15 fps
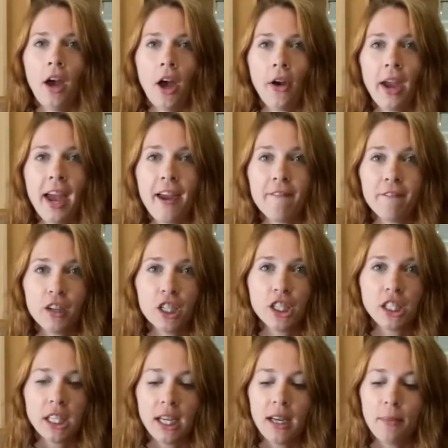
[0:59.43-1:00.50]
Okay,
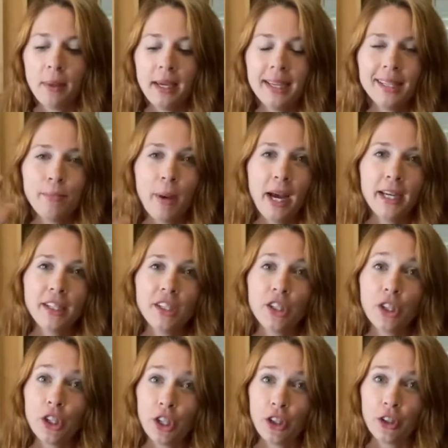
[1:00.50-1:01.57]
first up is my
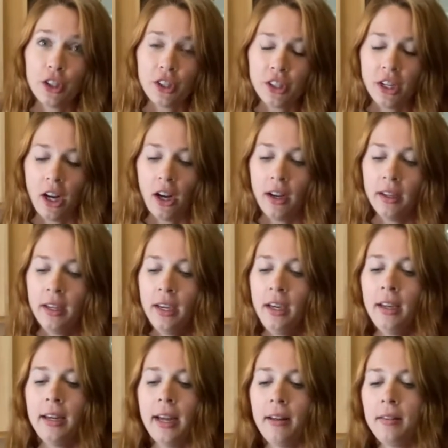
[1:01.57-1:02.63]
circular saw.
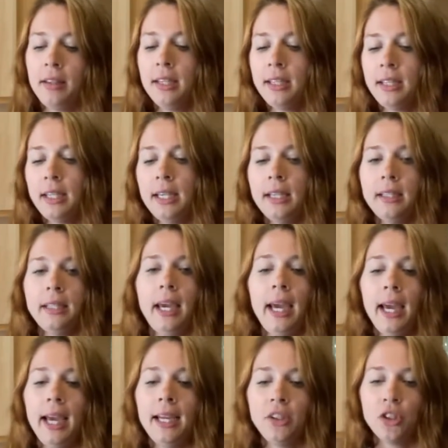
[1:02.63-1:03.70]
Now this is
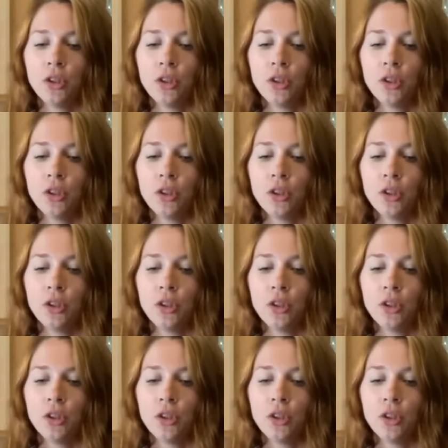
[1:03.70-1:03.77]
a